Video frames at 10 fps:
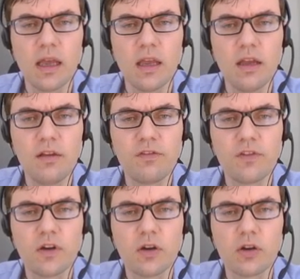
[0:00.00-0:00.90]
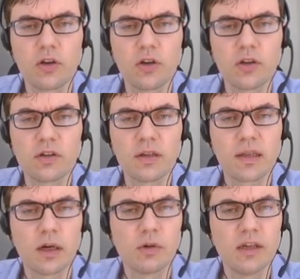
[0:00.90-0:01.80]
If, on contrast,
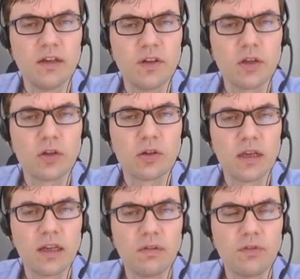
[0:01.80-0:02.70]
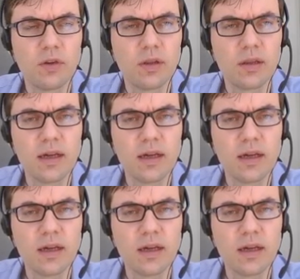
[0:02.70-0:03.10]
our inventory level for this